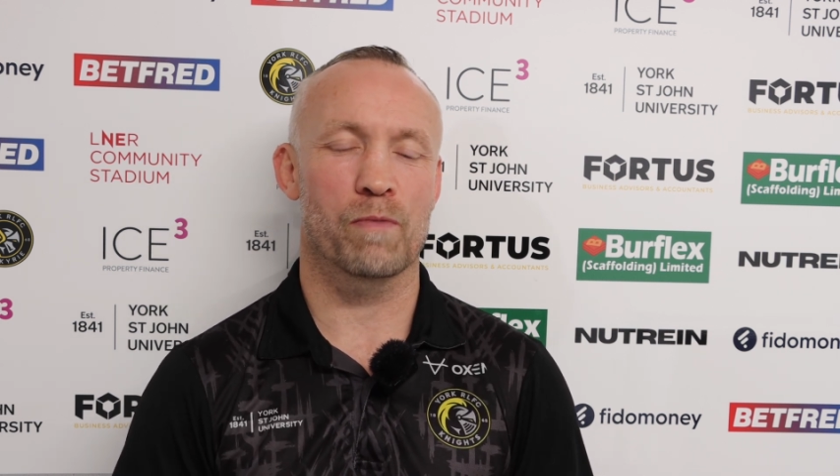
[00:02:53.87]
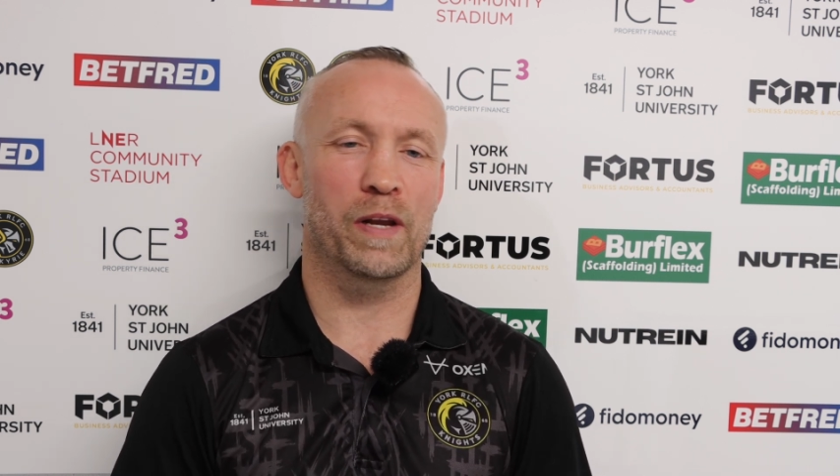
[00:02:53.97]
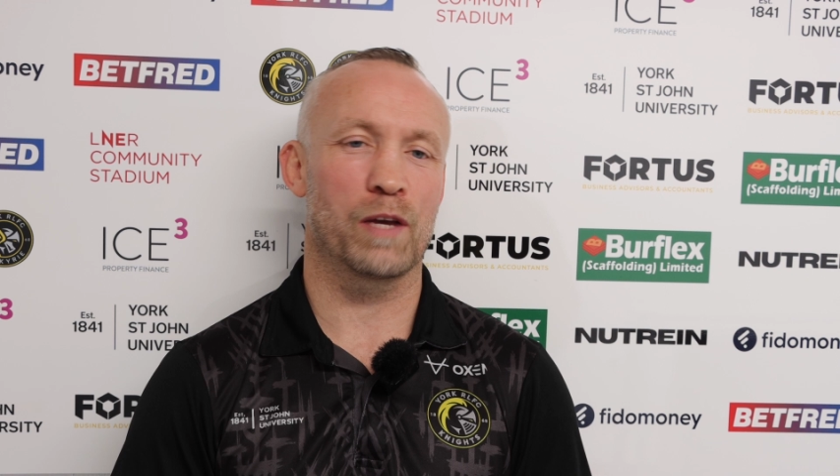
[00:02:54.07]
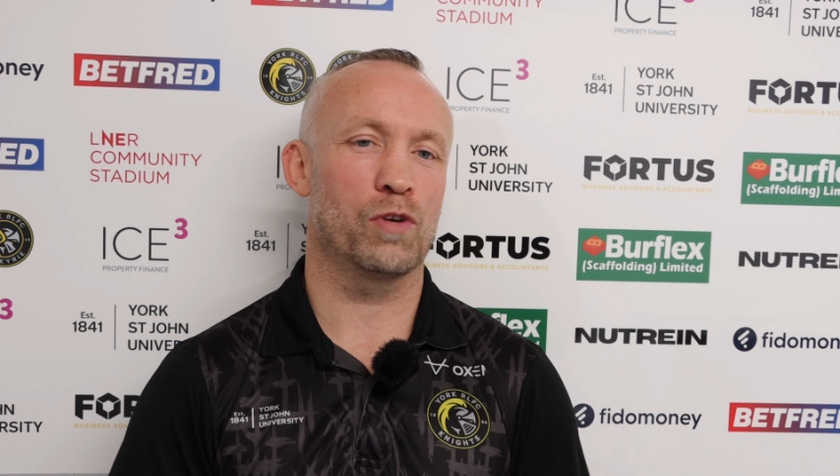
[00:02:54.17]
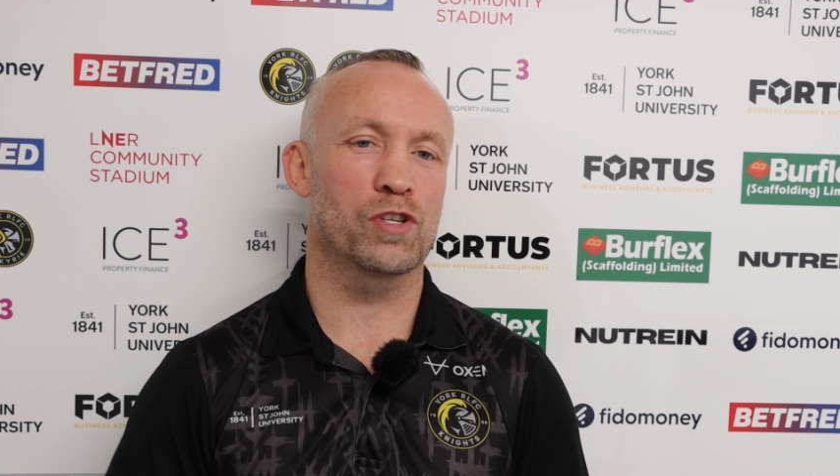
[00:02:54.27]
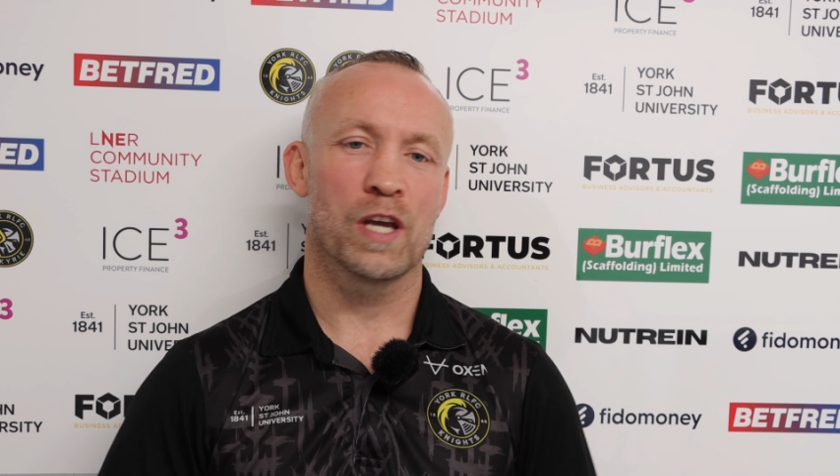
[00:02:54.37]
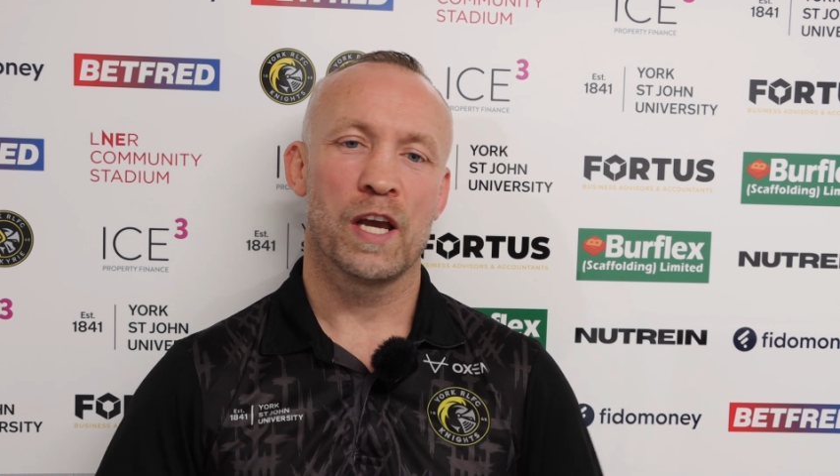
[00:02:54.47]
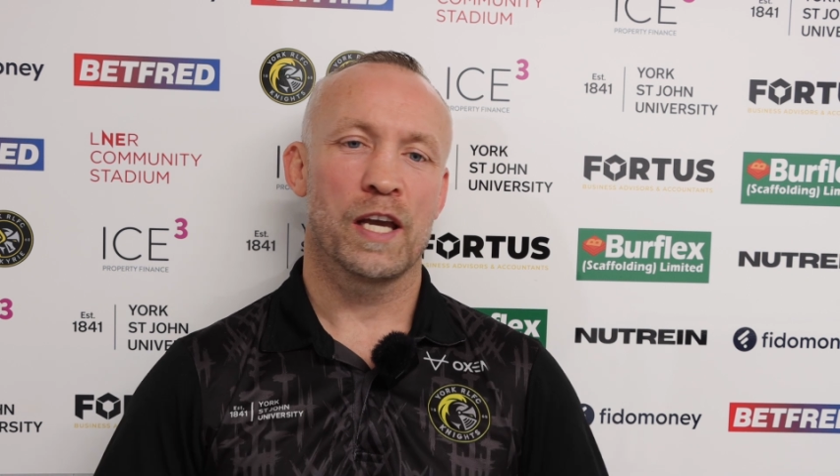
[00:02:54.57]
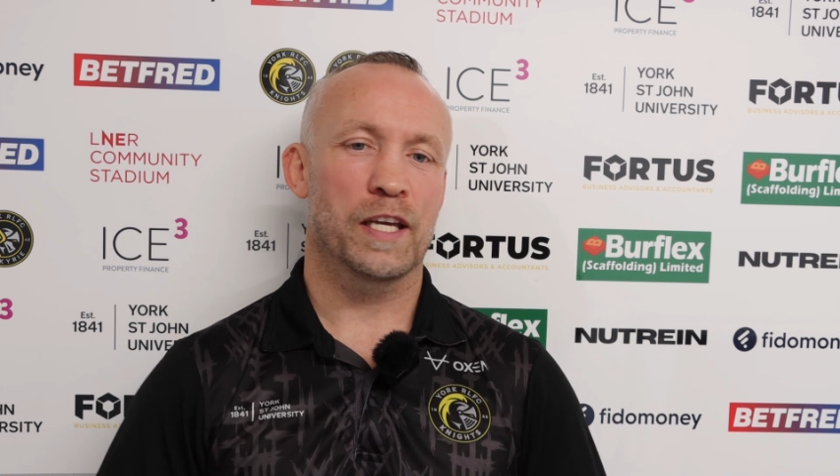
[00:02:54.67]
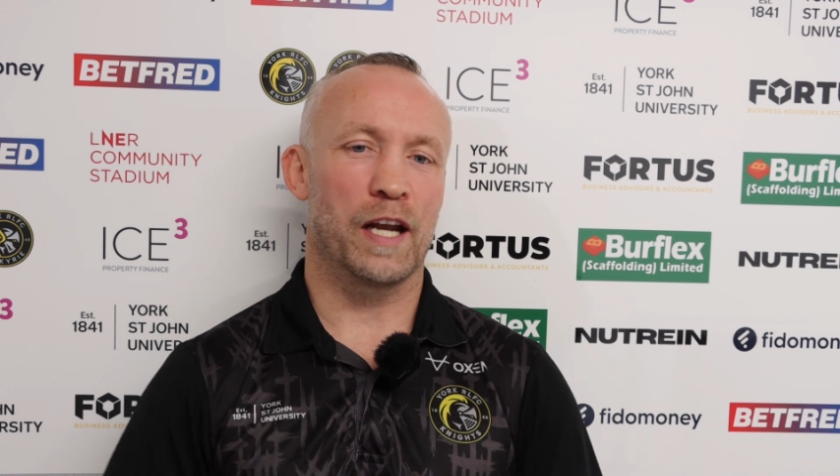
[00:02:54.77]
But it was,
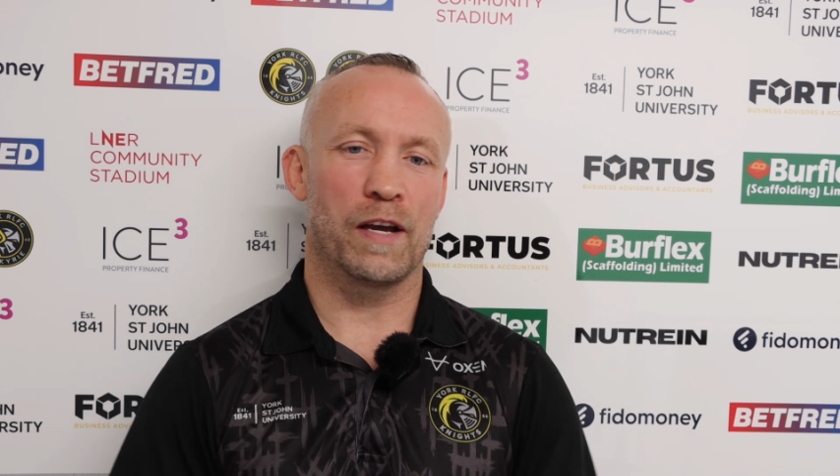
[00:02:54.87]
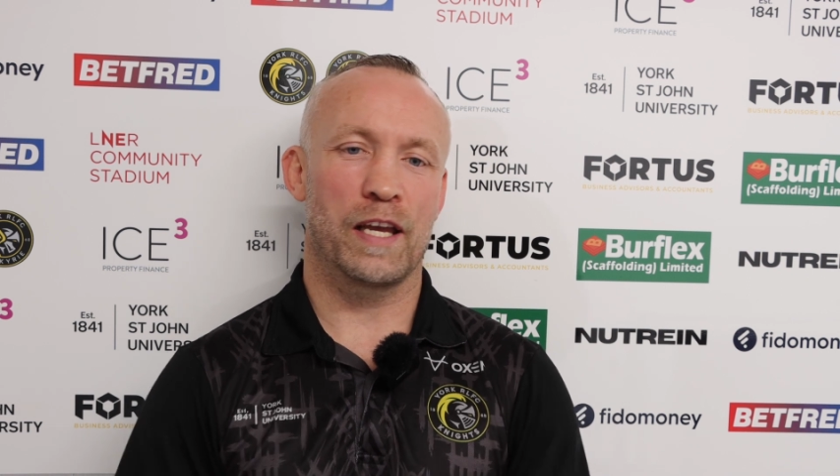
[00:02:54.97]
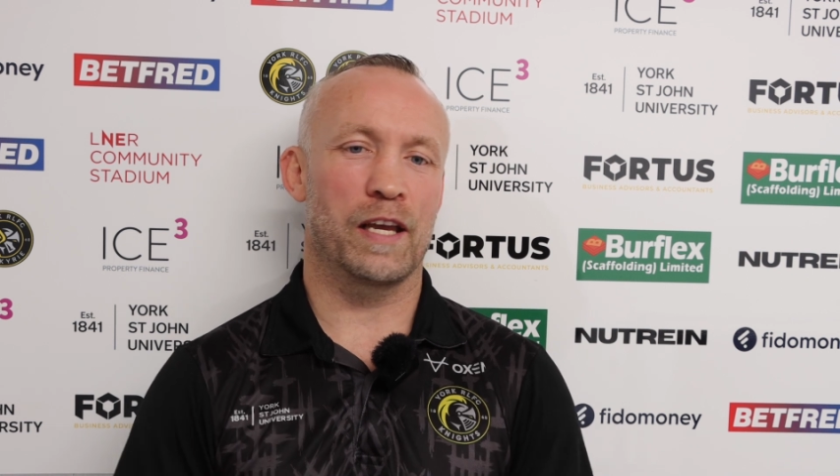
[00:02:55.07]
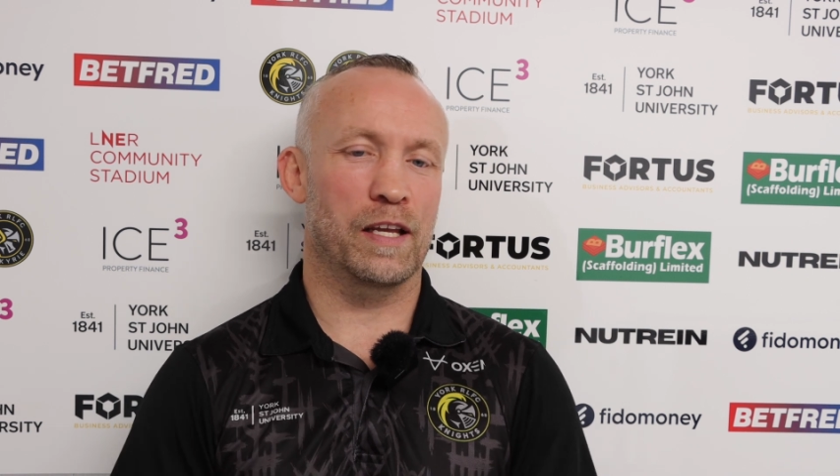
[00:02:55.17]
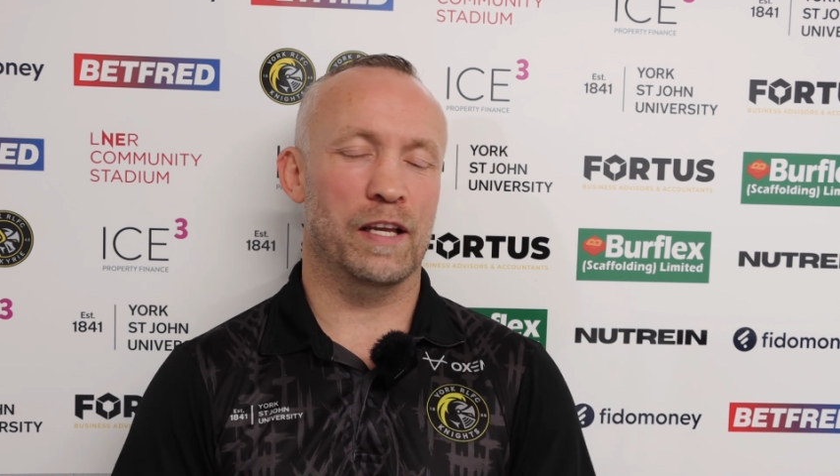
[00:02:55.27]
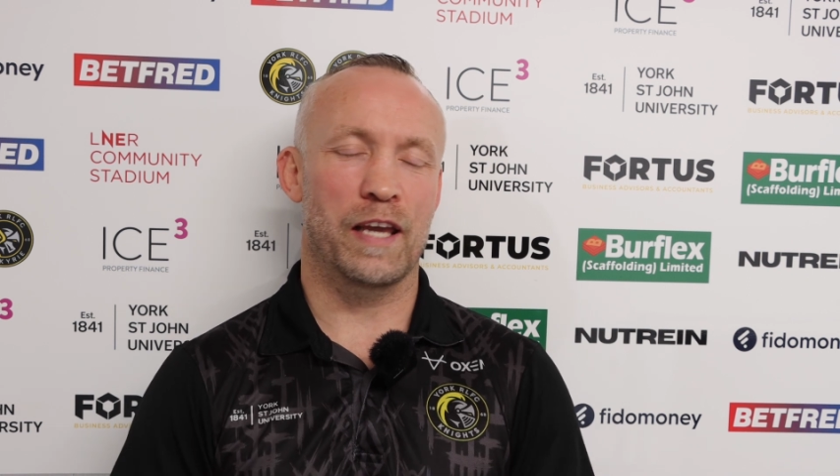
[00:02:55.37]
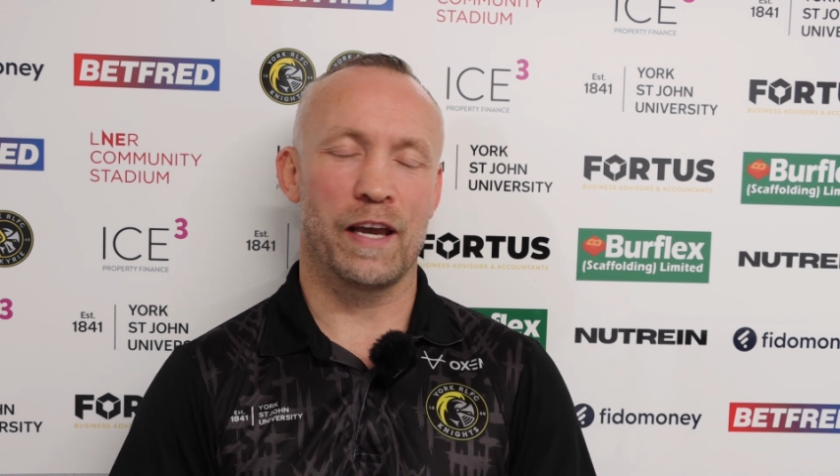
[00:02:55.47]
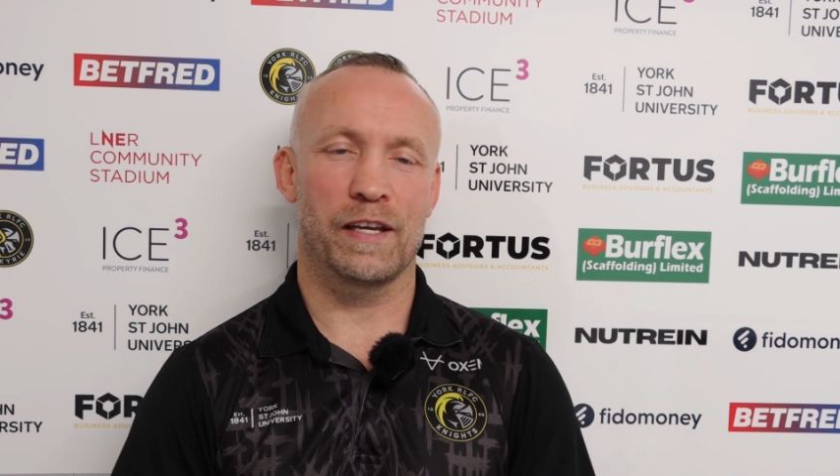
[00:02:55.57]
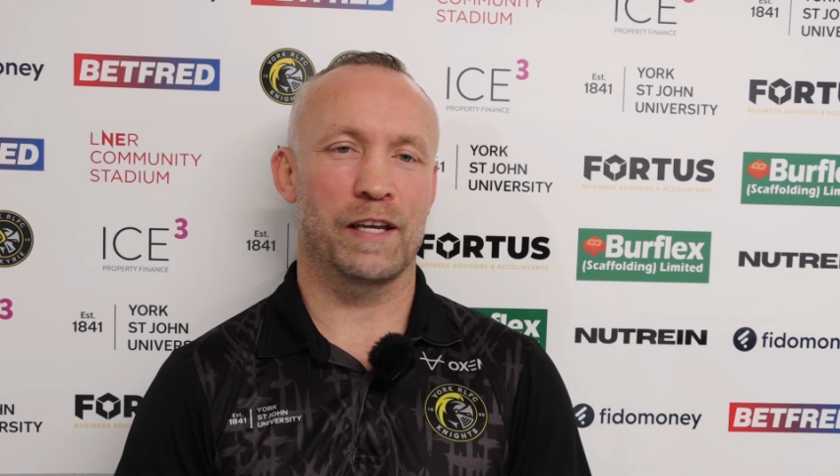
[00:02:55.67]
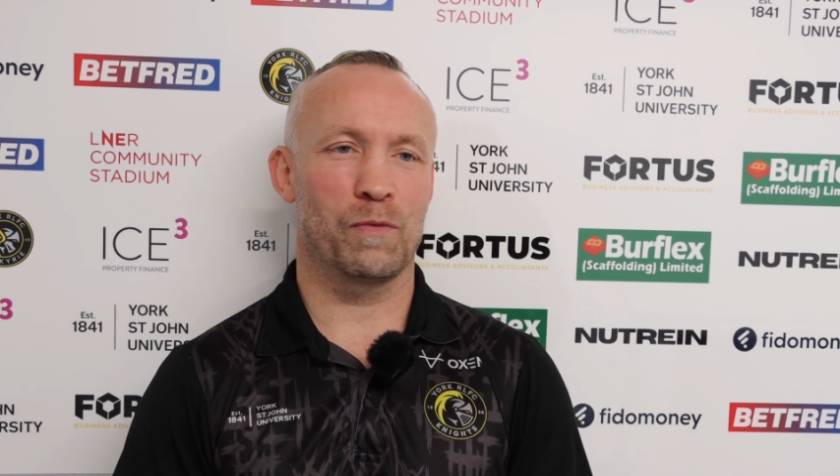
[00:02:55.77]

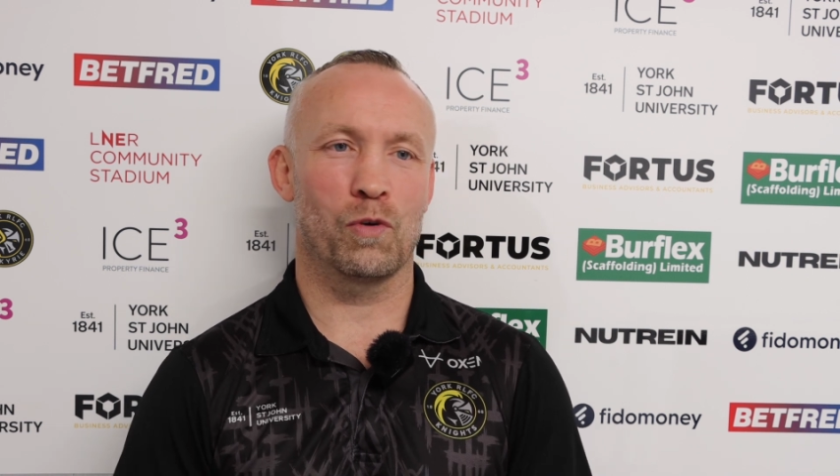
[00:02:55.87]
it